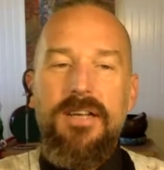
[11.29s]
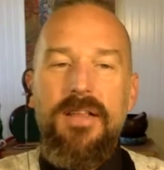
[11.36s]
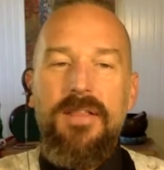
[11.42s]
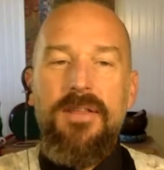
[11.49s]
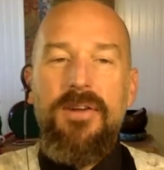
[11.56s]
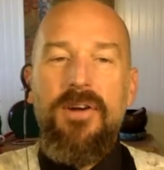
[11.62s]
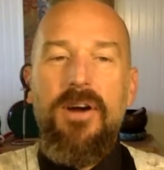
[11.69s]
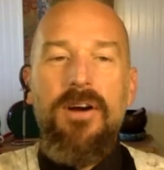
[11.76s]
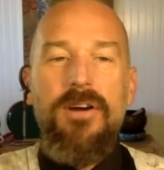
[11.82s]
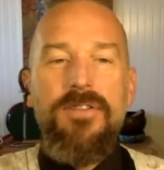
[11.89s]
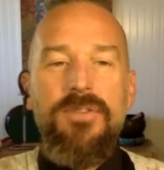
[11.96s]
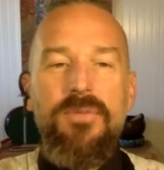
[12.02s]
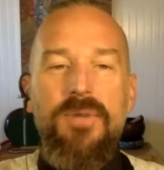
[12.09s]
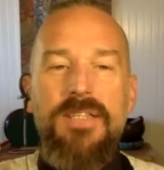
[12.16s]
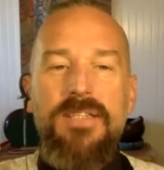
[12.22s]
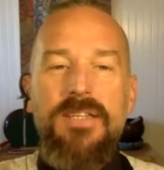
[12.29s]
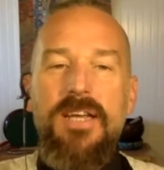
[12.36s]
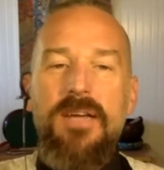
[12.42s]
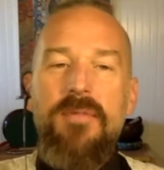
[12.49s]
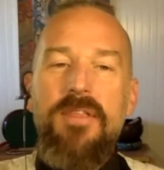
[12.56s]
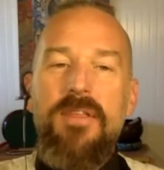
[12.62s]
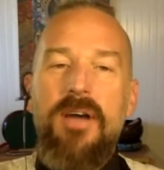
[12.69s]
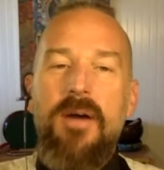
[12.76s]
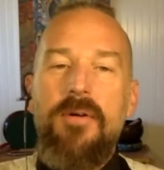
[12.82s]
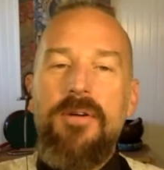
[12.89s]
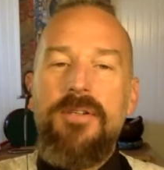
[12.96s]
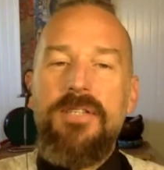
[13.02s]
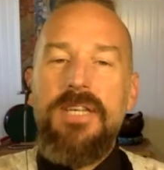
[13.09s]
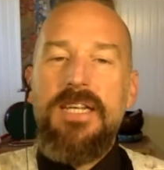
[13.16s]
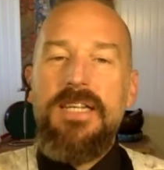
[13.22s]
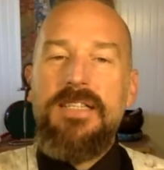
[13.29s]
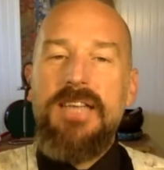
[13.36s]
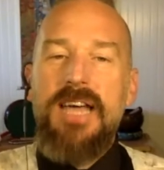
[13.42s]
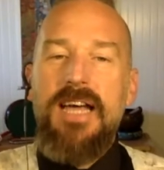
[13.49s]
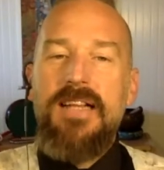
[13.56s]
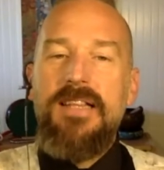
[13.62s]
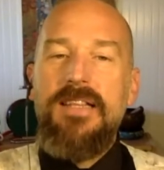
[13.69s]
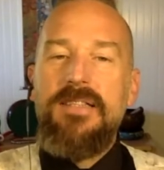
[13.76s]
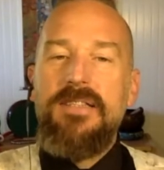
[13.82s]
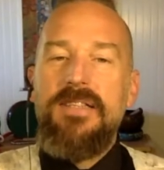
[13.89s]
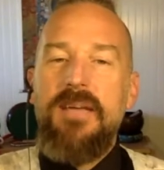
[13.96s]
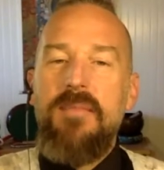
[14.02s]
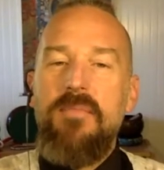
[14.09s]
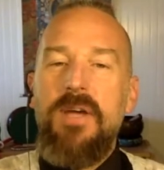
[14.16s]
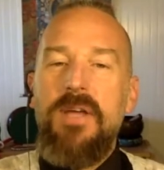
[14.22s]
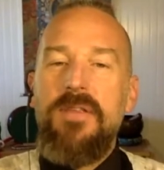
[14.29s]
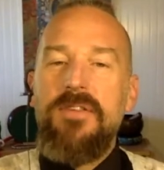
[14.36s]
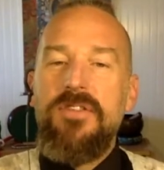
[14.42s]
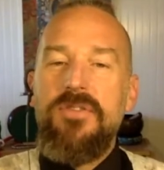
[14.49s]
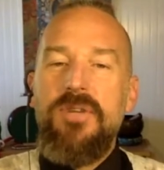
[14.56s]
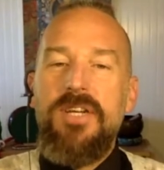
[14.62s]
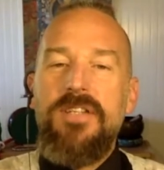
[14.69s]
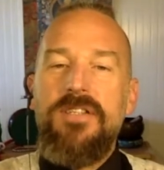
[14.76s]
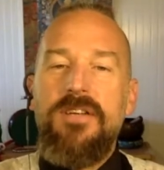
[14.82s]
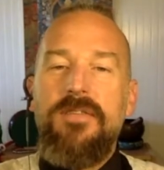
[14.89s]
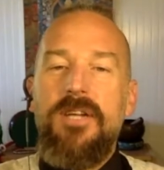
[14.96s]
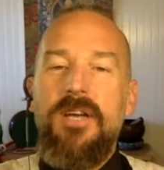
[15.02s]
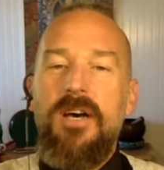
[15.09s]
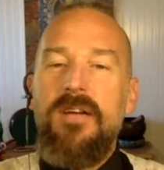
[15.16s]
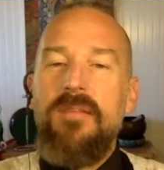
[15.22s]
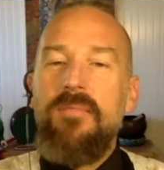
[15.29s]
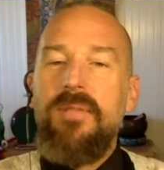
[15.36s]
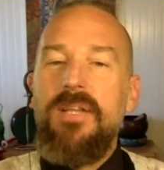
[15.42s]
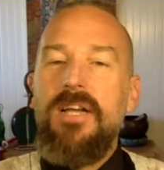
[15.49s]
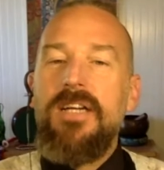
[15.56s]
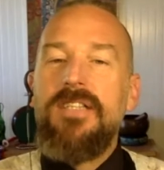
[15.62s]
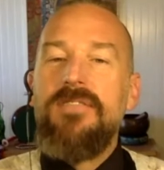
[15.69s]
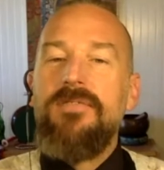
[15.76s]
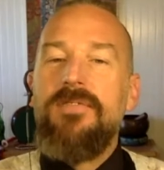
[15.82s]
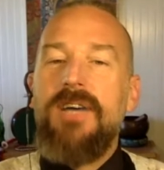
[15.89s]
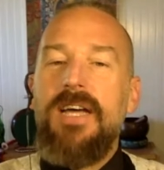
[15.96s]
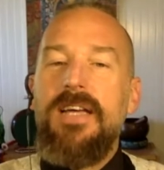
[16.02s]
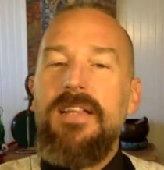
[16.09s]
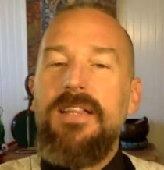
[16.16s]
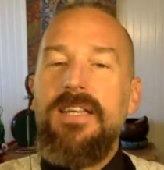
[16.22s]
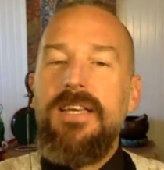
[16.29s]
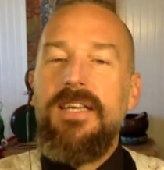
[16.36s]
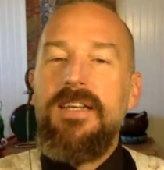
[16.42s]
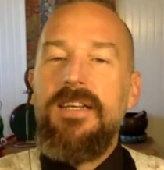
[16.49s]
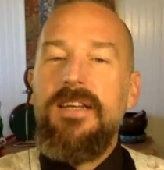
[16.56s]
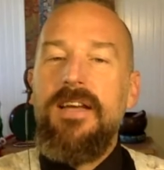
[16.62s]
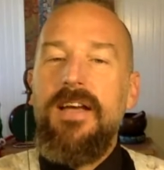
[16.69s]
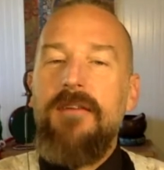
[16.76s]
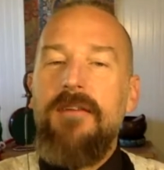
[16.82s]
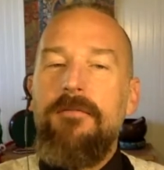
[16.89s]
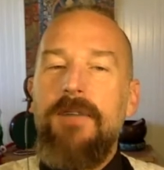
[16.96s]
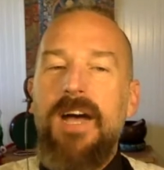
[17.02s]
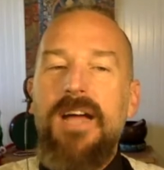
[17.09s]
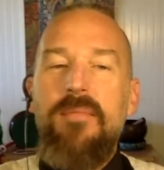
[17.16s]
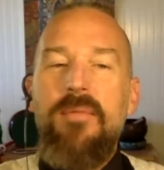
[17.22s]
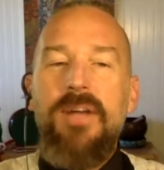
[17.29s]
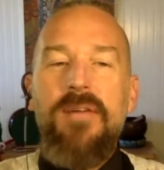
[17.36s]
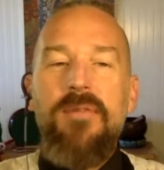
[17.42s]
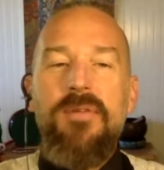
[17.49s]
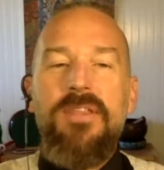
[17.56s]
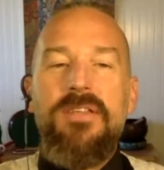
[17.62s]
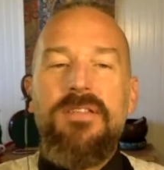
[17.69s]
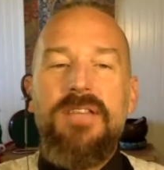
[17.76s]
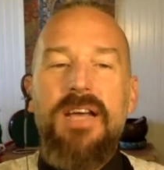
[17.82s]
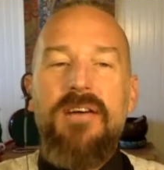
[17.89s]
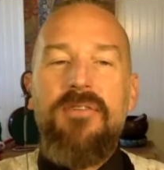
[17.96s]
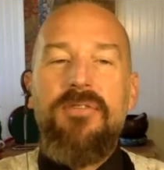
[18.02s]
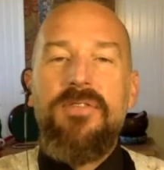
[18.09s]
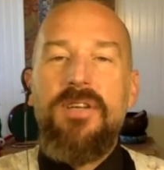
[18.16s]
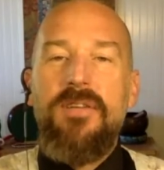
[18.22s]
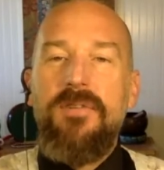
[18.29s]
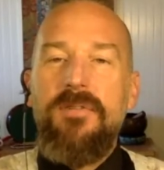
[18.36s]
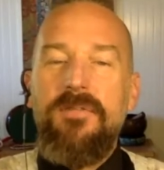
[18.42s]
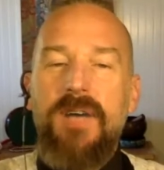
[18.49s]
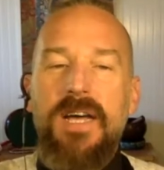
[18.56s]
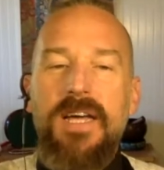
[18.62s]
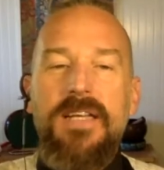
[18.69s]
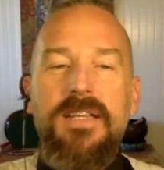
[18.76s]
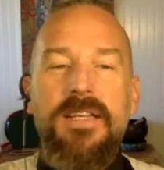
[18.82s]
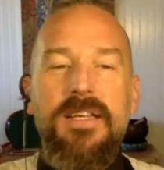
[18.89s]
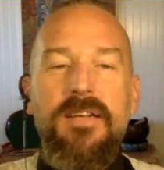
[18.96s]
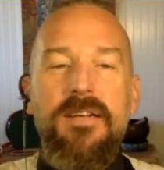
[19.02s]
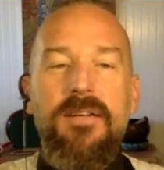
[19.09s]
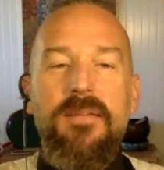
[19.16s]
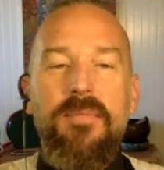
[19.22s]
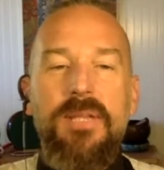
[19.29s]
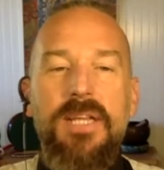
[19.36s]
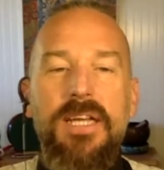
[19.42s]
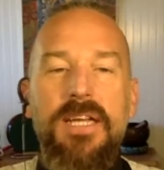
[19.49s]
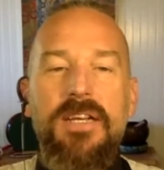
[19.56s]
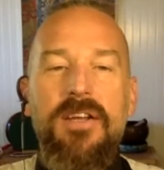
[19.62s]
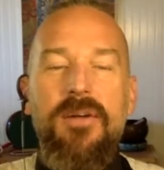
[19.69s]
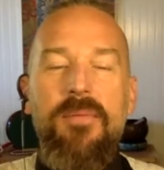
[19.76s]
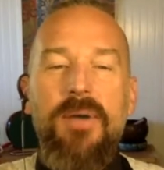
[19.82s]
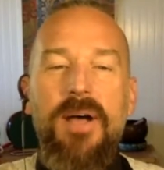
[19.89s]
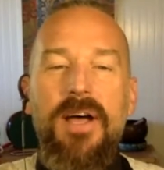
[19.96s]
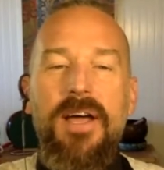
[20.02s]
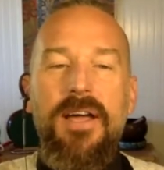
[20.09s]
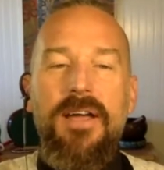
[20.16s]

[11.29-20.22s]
Their hearts resonate with ours in exactly the same way the strings of an unplucked violin vibrate with the sounds of a violin played nearby."